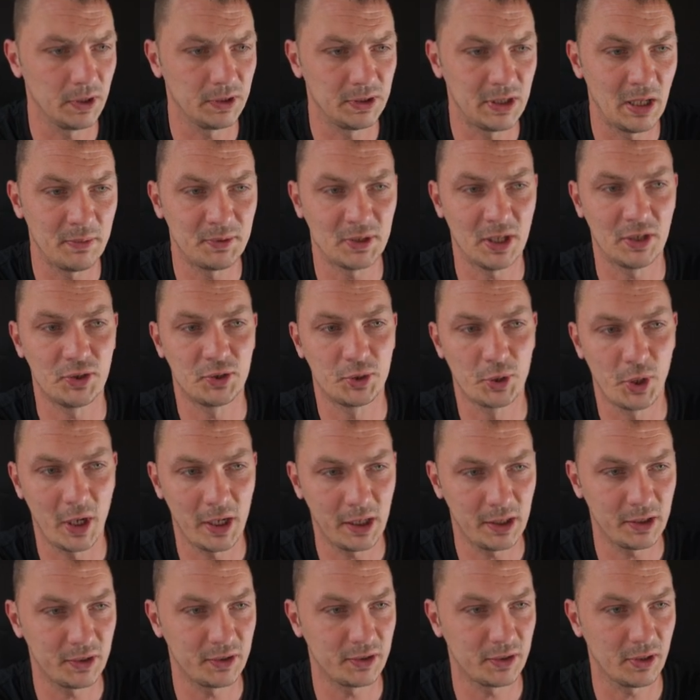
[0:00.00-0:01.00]
tips and
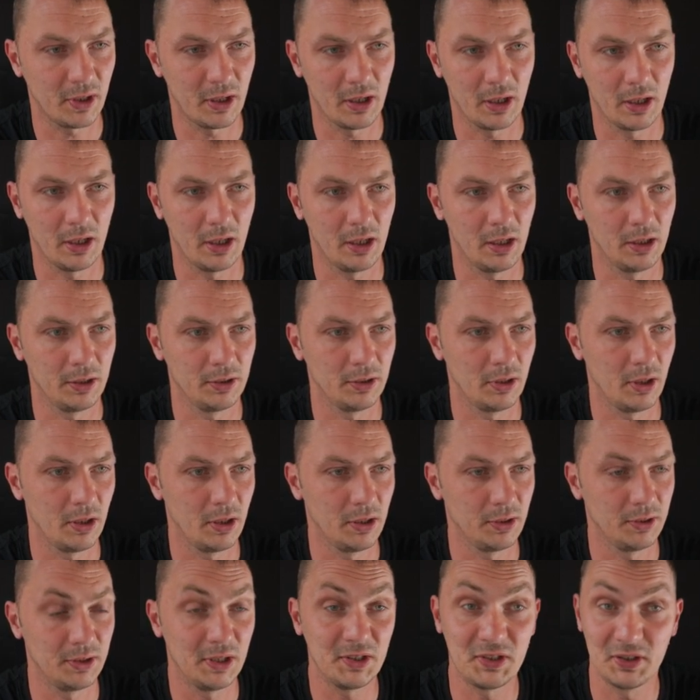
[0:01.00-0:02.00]
tricks, uh, and
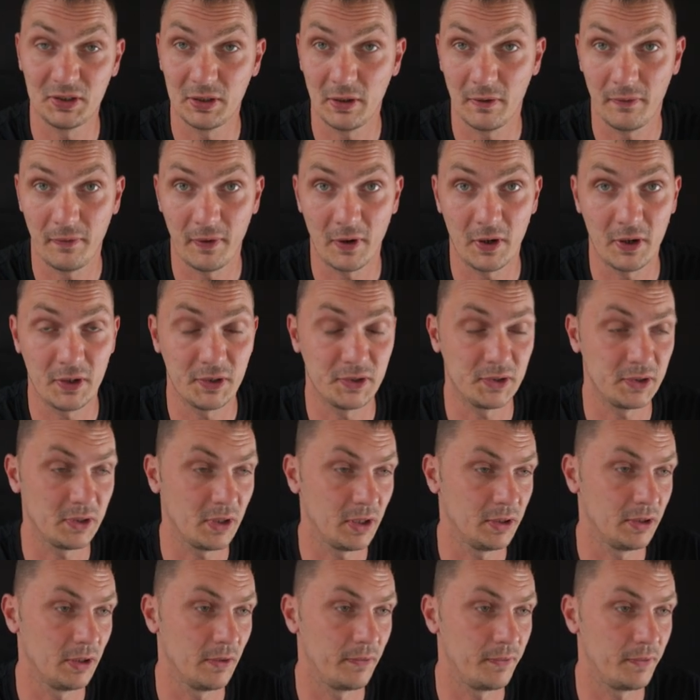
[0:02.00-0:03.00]
uh, this is the first,
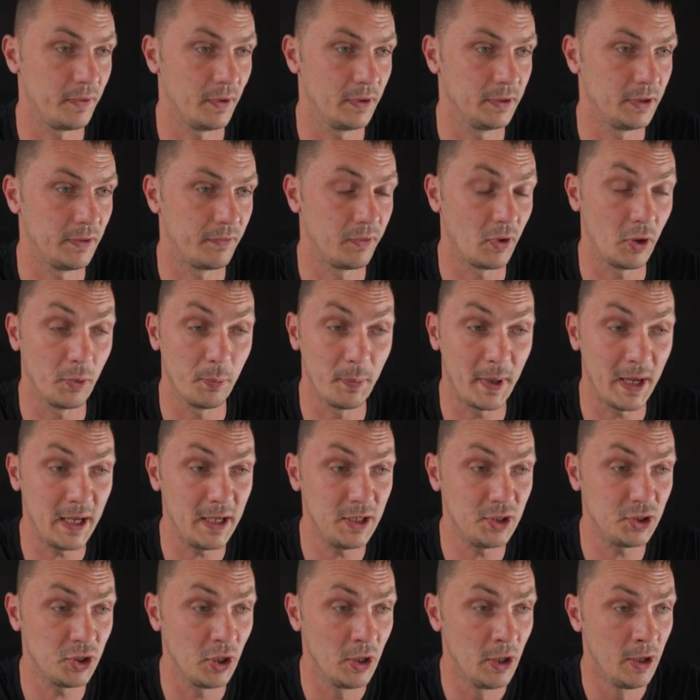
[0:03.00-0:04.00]
uh, the, the front
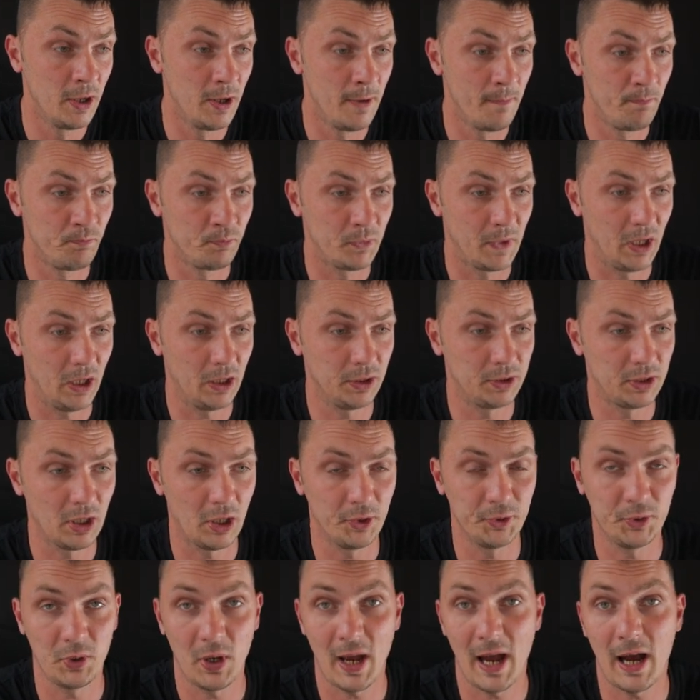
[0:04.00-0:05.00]
page. It
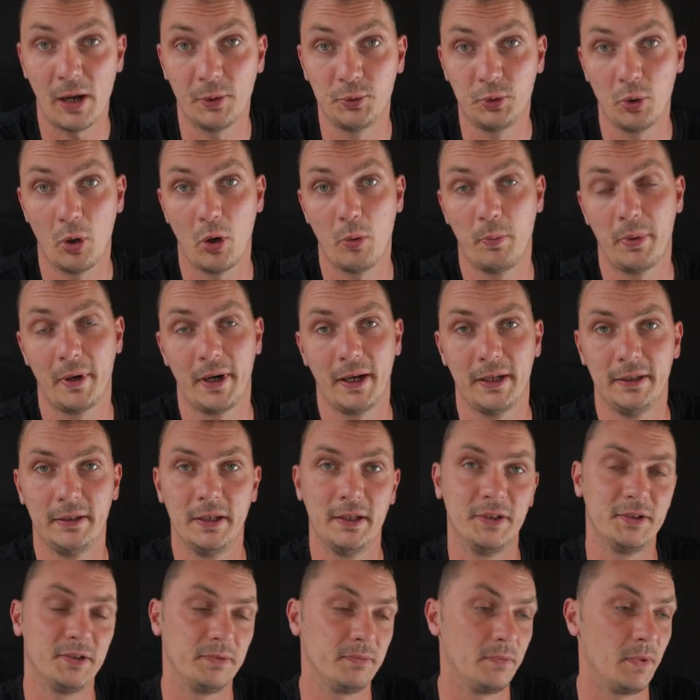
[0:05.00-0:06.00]
tells you how to operate
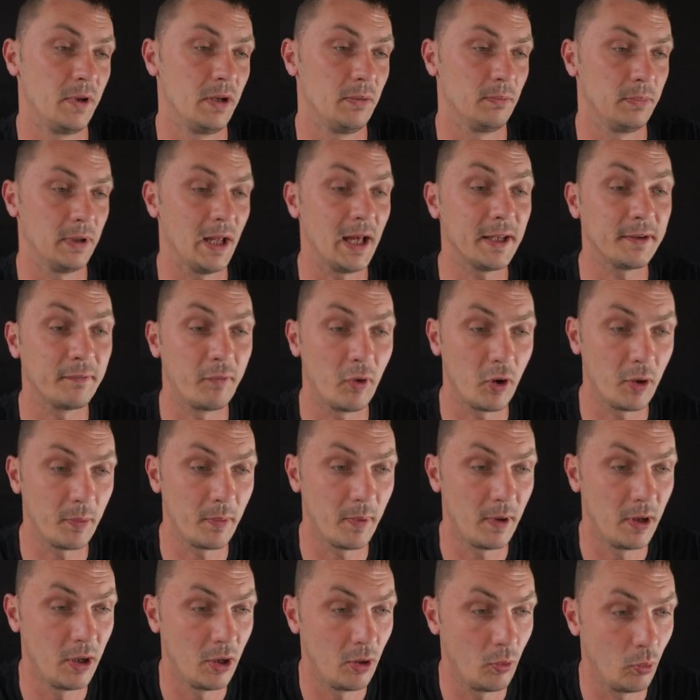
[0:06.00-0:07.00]
this
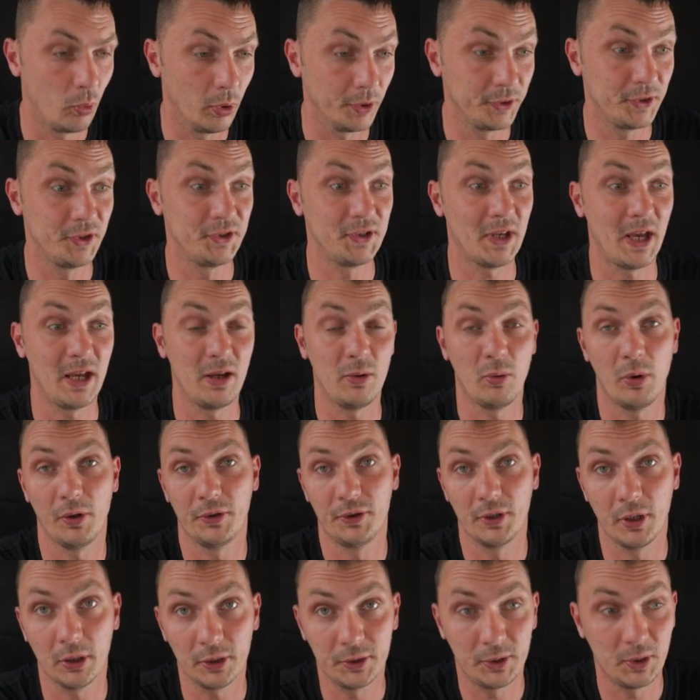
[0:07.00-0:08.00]
platform, what to say,
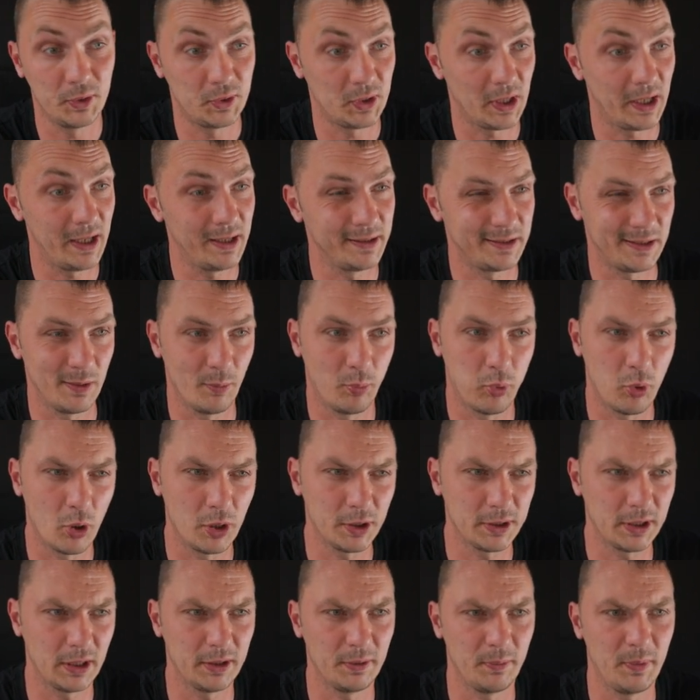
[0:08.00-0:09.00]
what not to say. It's
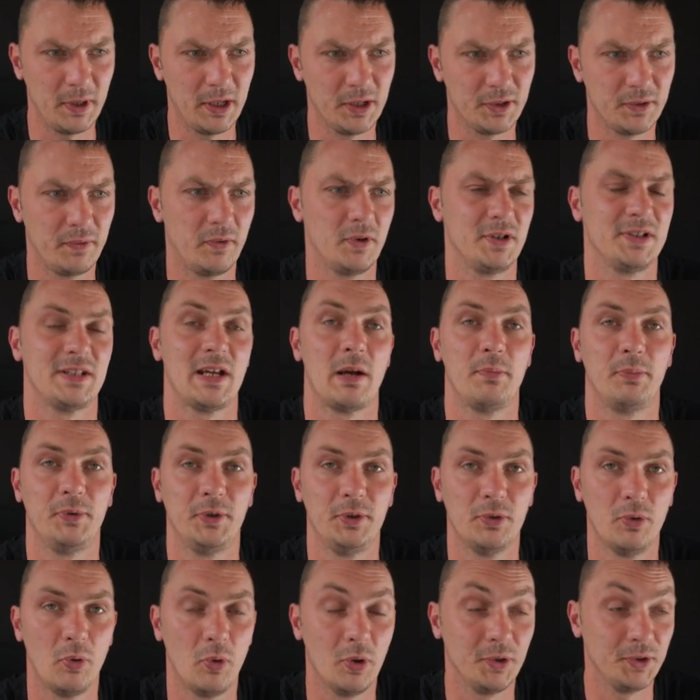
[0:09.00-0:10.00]
important because, for example,
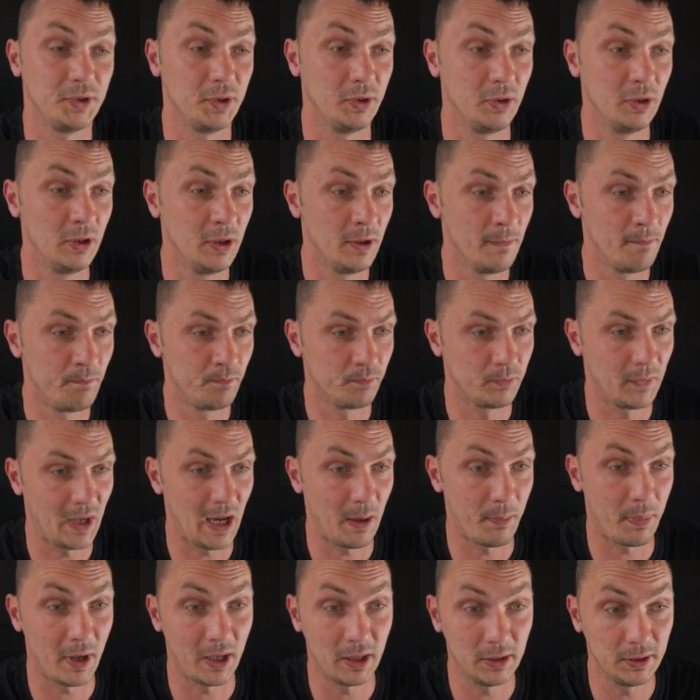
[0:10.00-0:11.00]
you don't want to
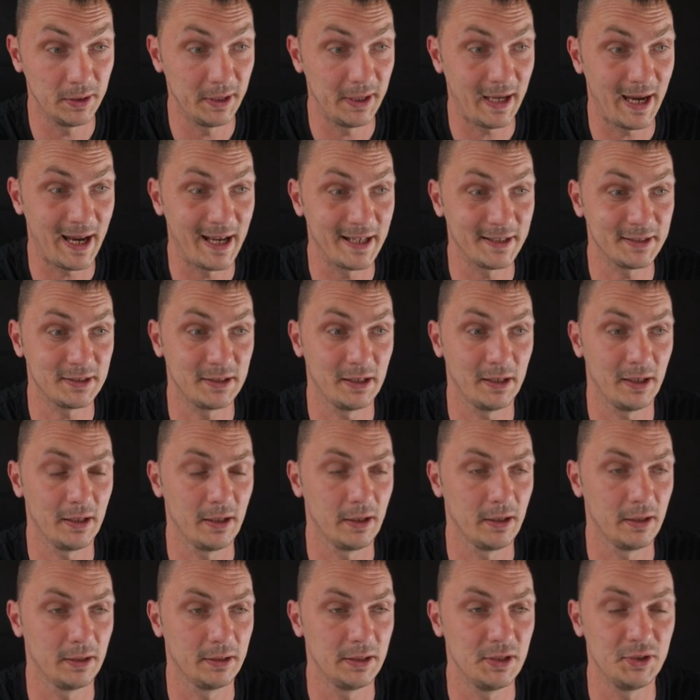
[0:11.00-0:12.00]
apparently ask
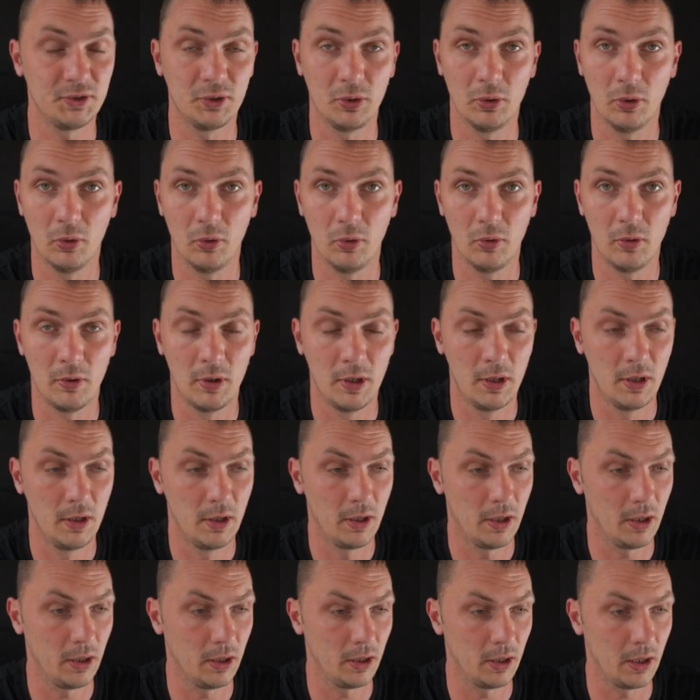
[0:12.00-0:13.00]
uh, this tool
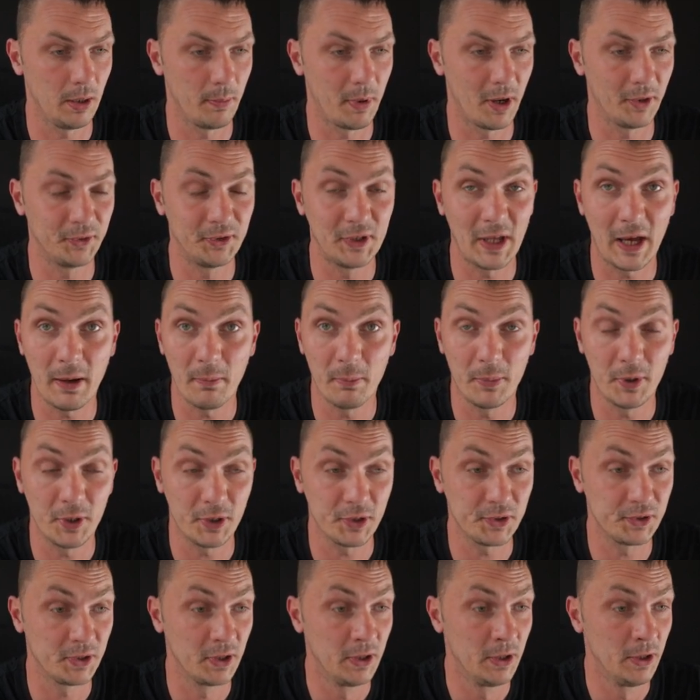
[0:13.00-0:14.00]
uh, about
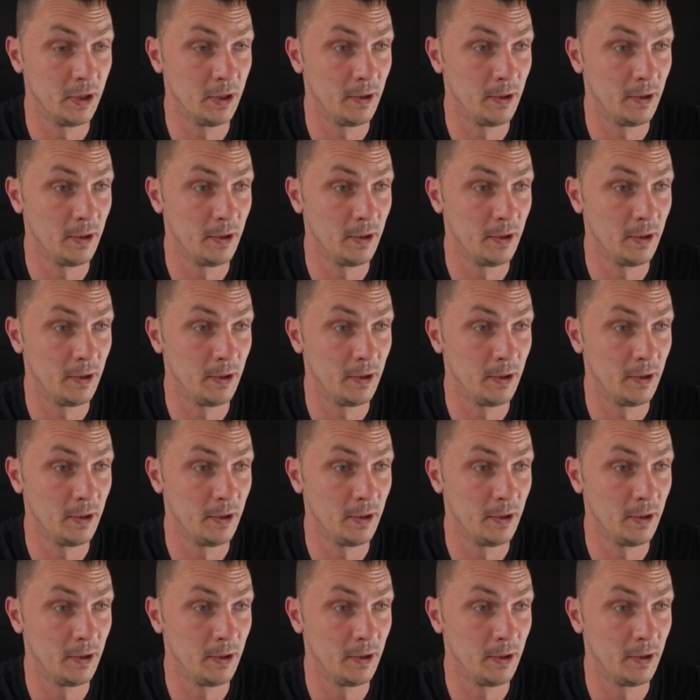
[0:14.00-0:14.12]
numbers.